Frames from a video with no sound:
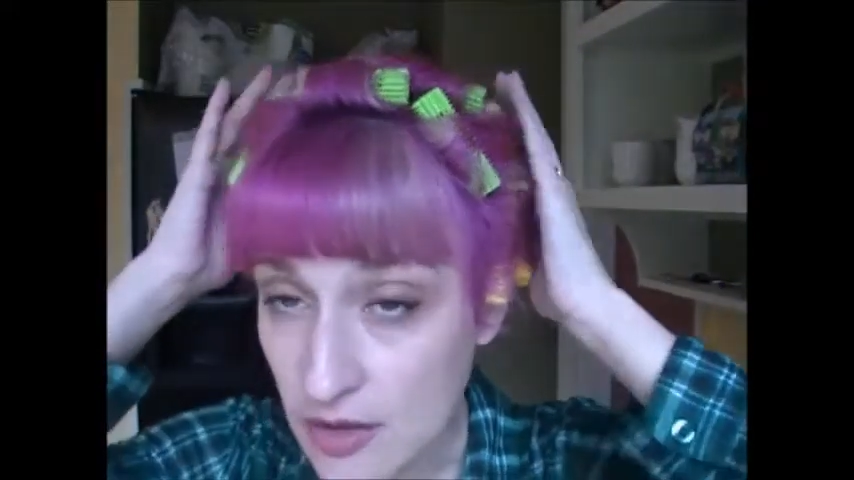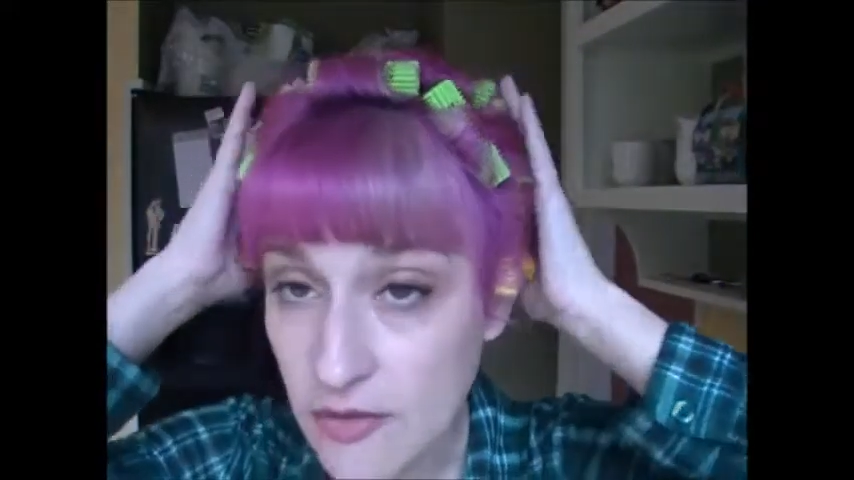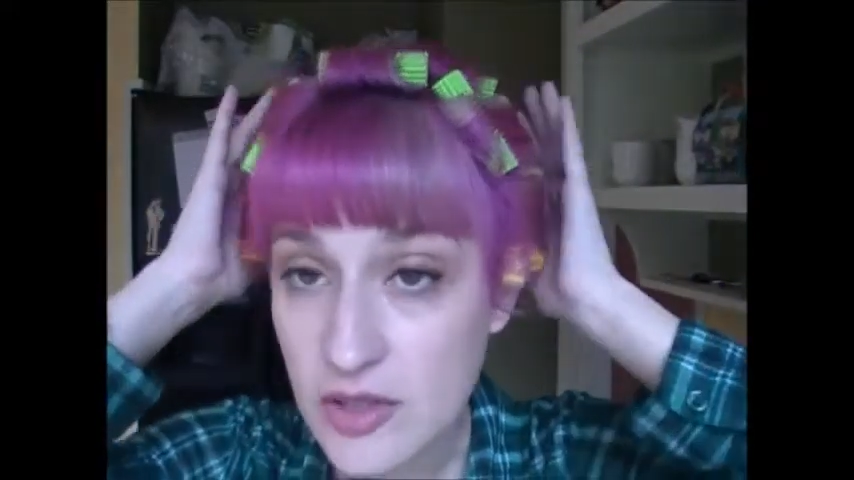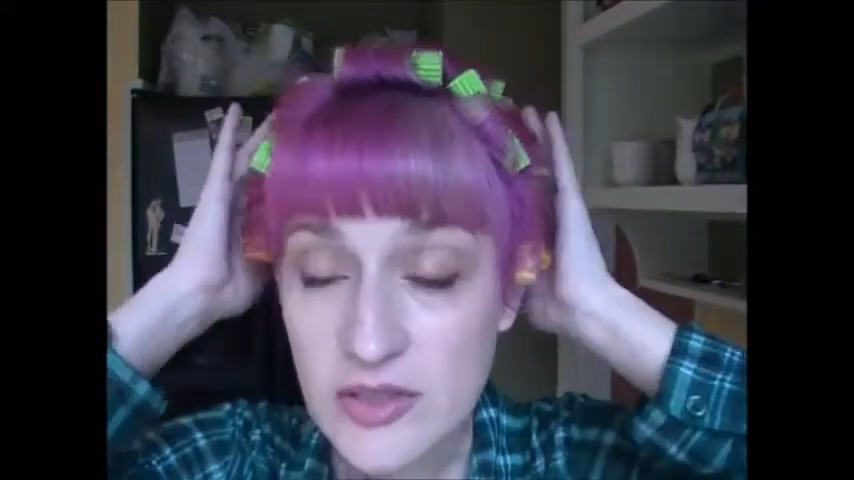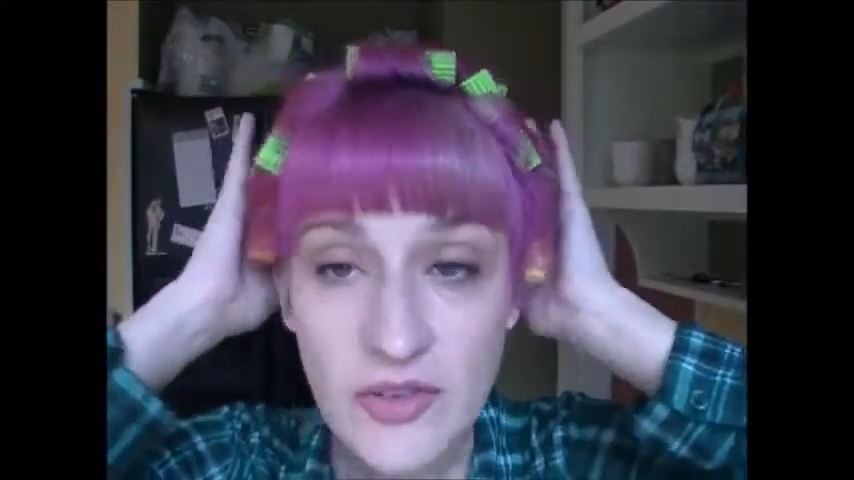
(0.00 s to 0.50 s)

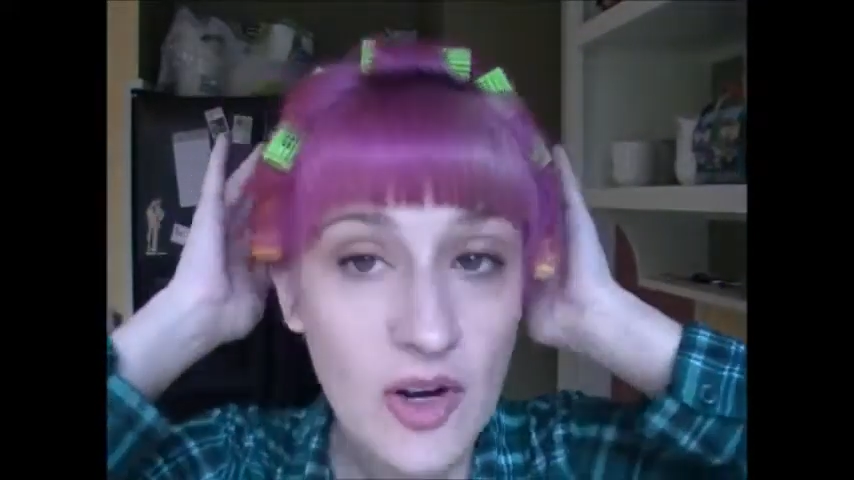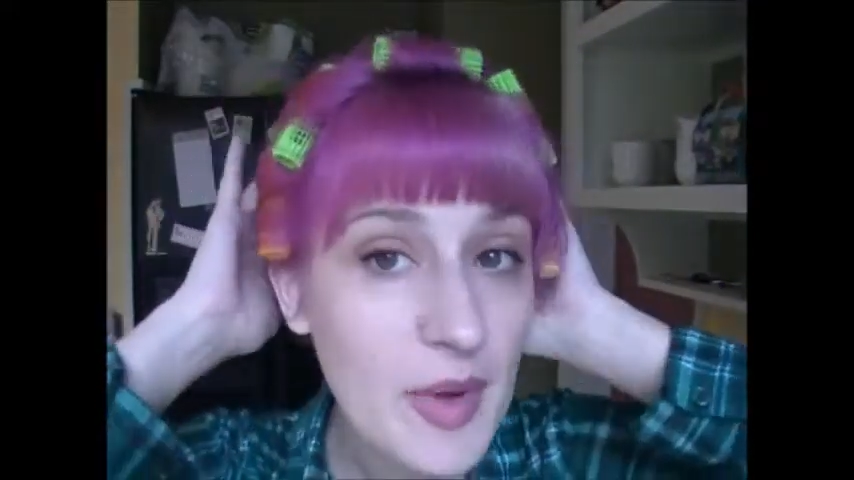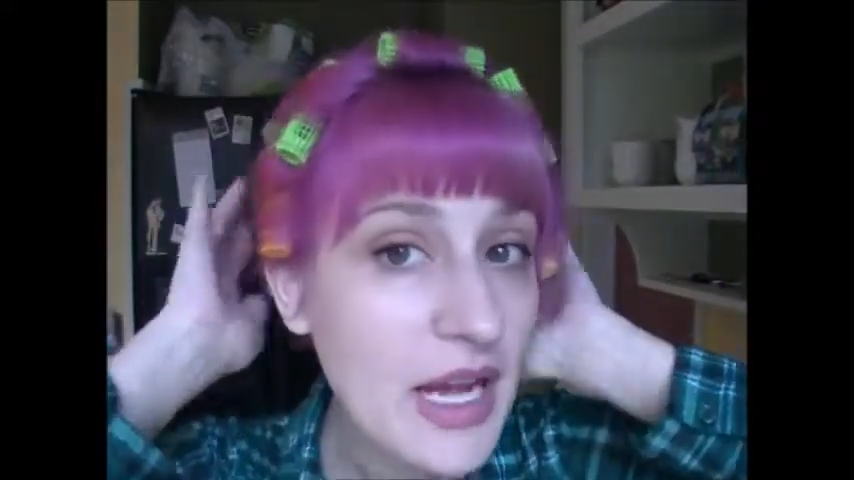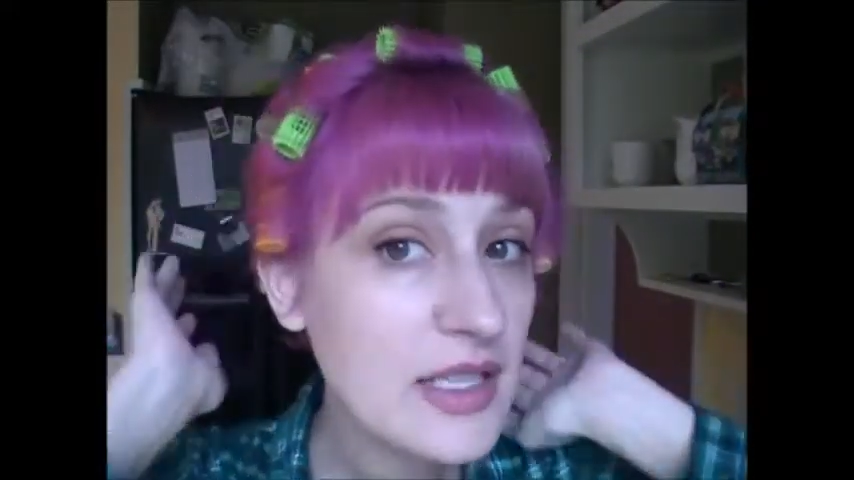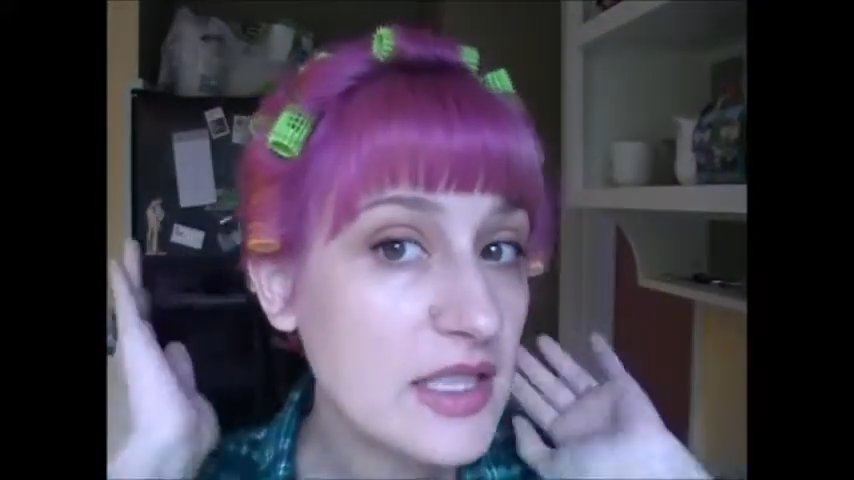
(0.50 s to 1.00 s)
for as far
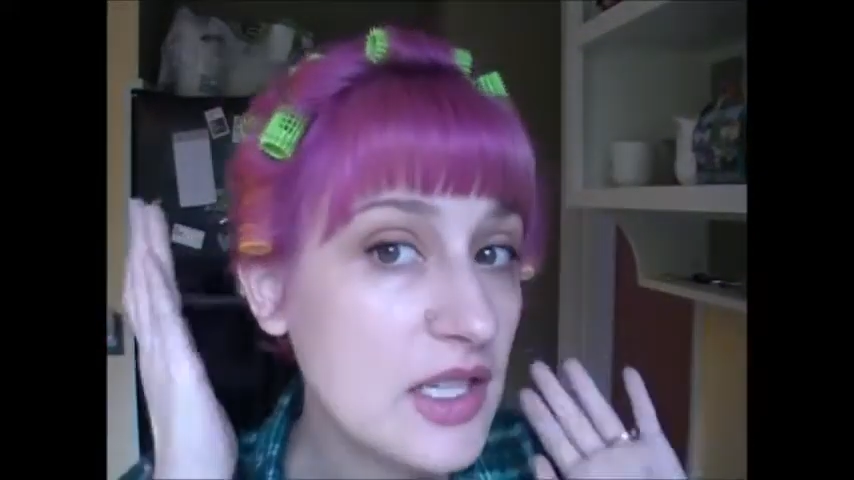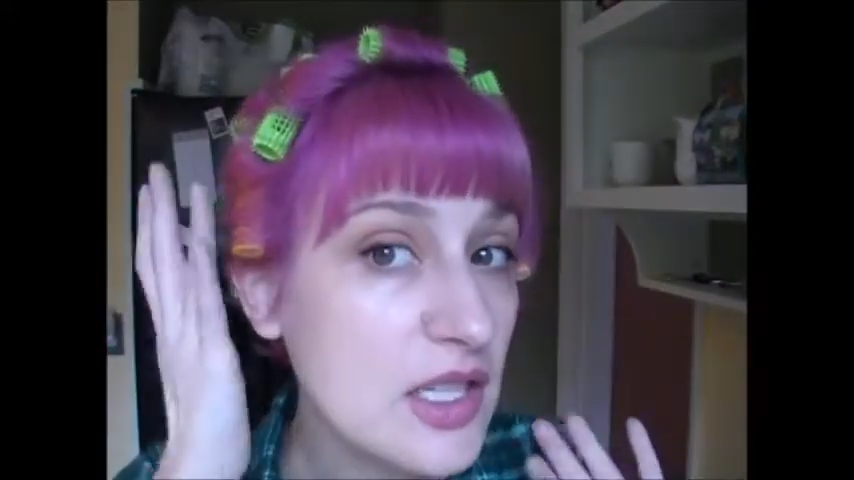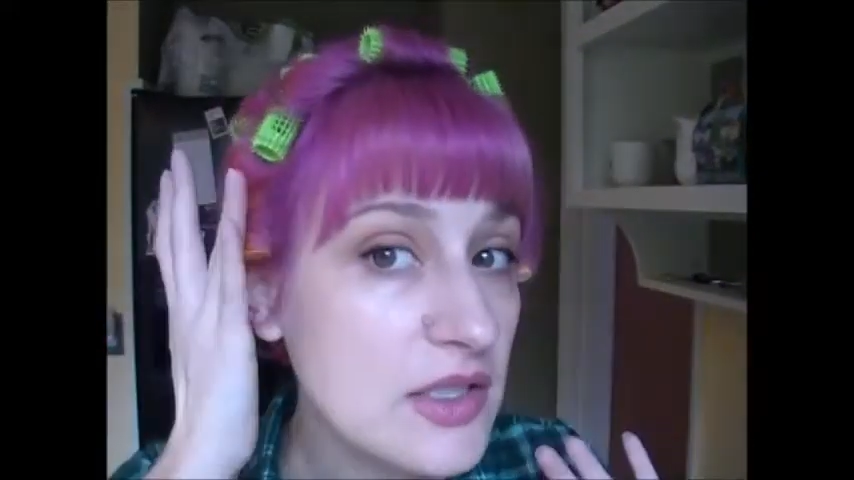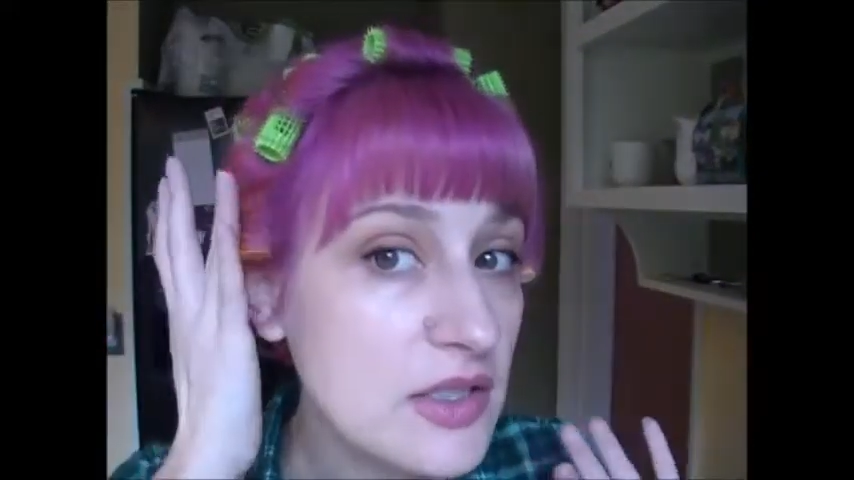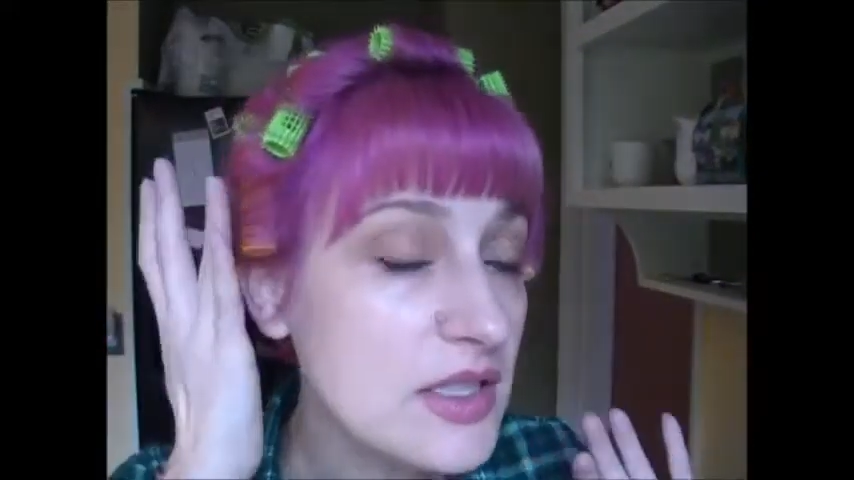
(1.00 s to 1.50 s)
back as I
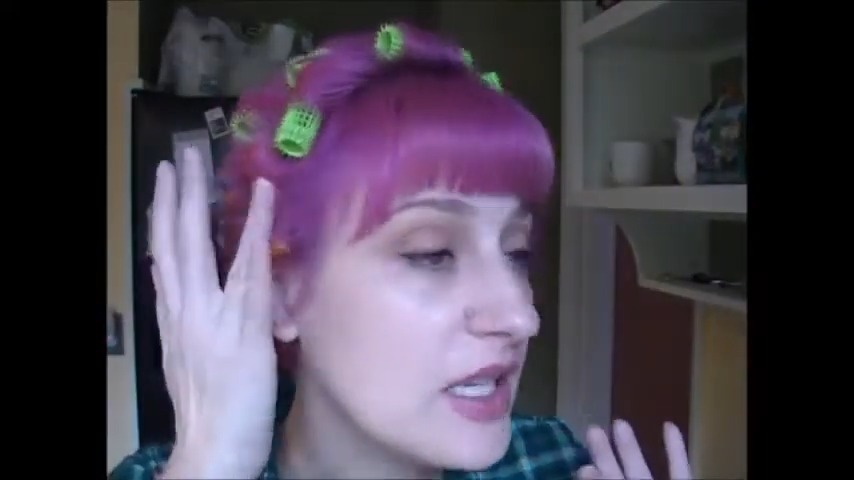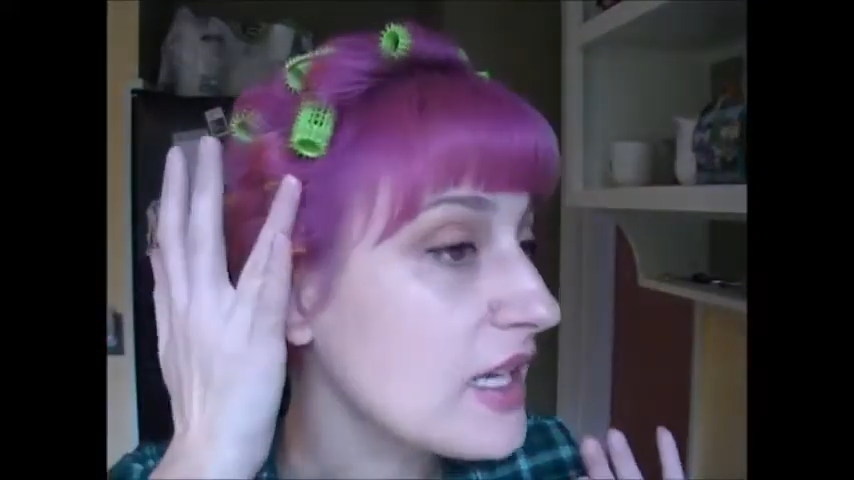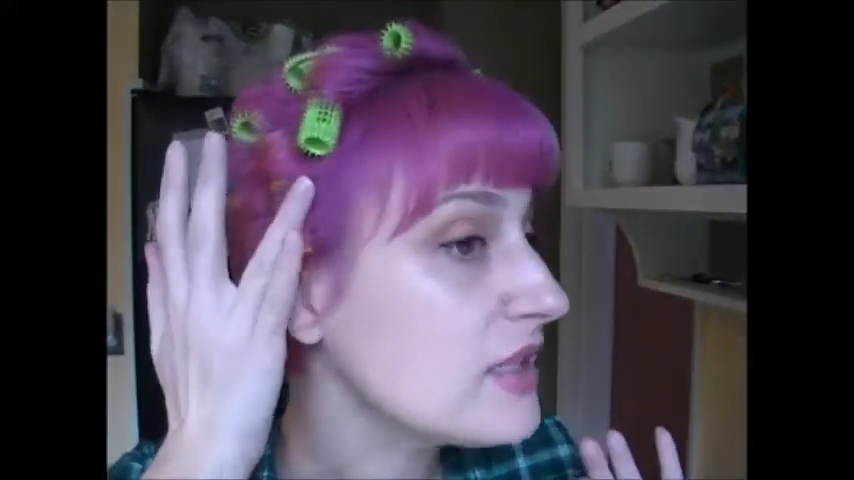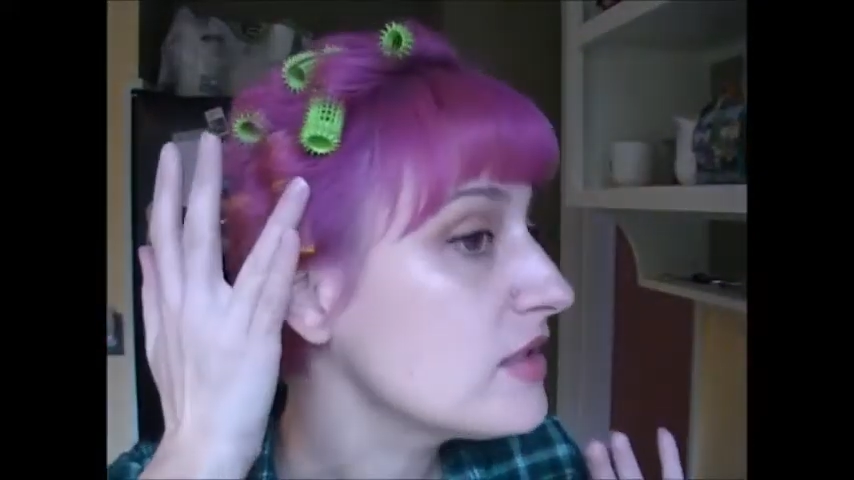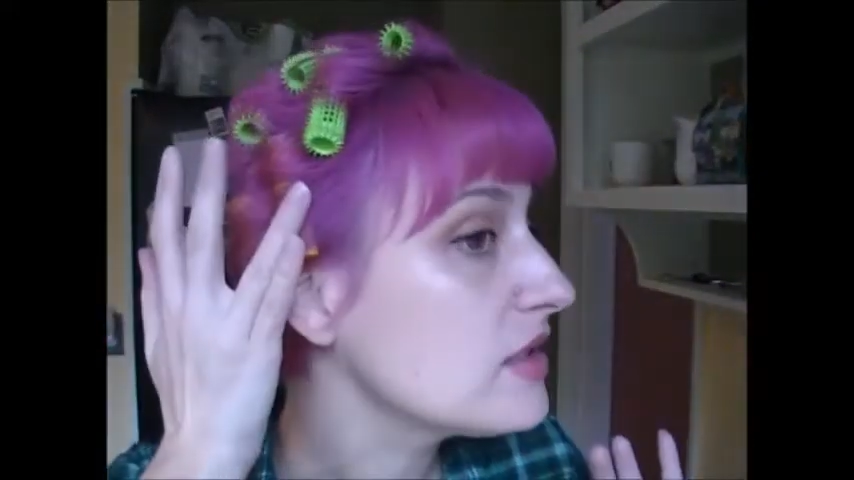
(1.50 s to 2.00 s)
could to the
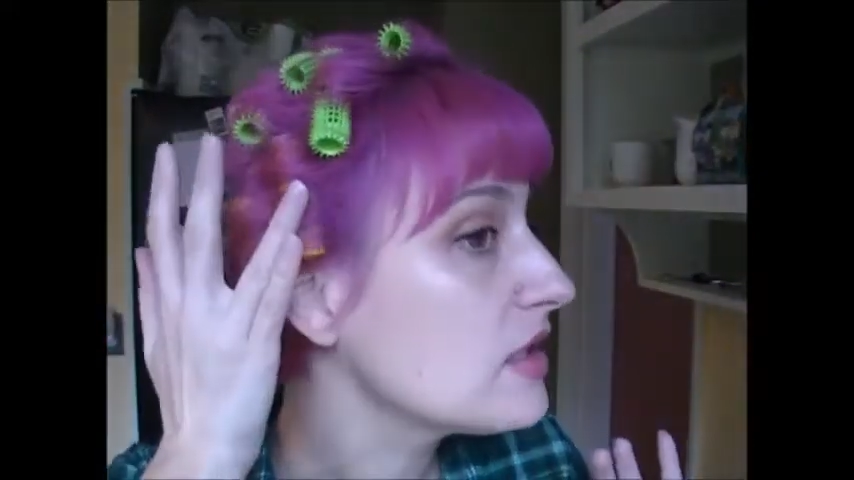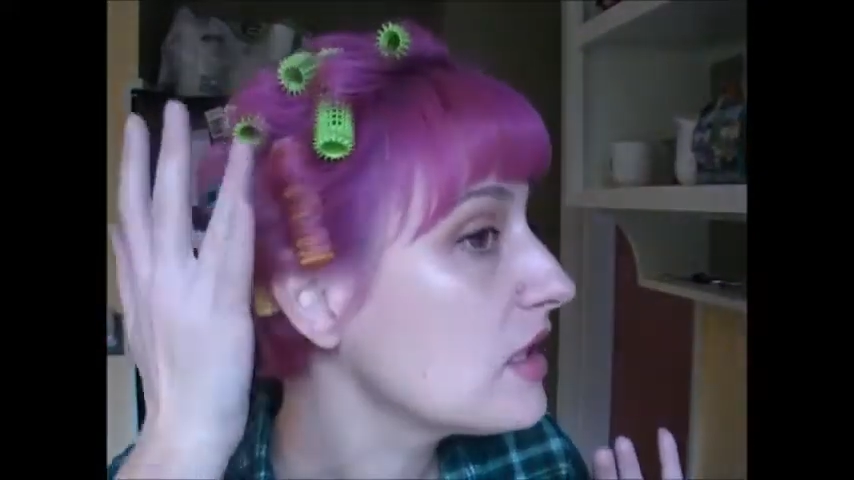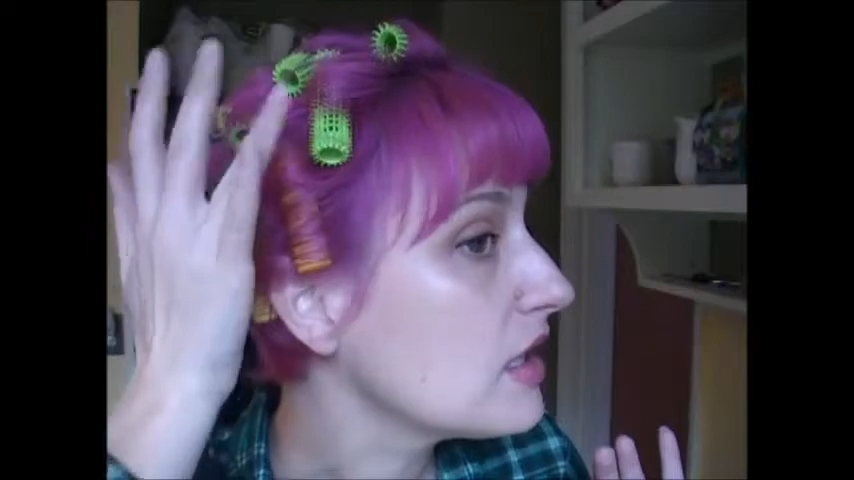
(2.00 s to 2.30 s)
sides